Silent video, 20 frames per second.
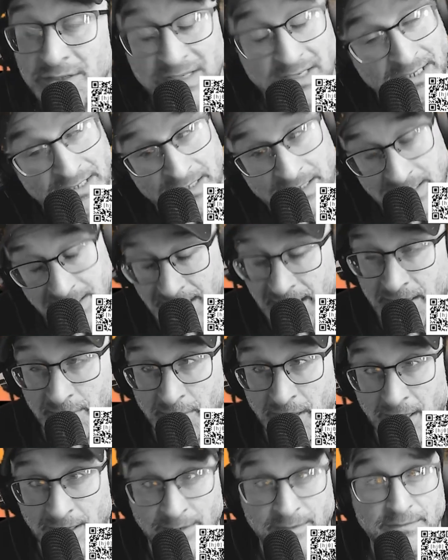it said
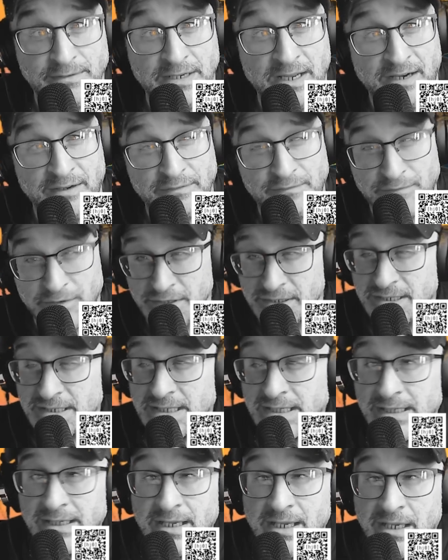about it. Now, first
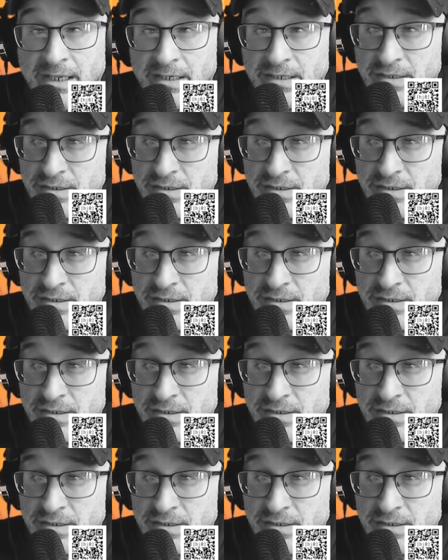thing is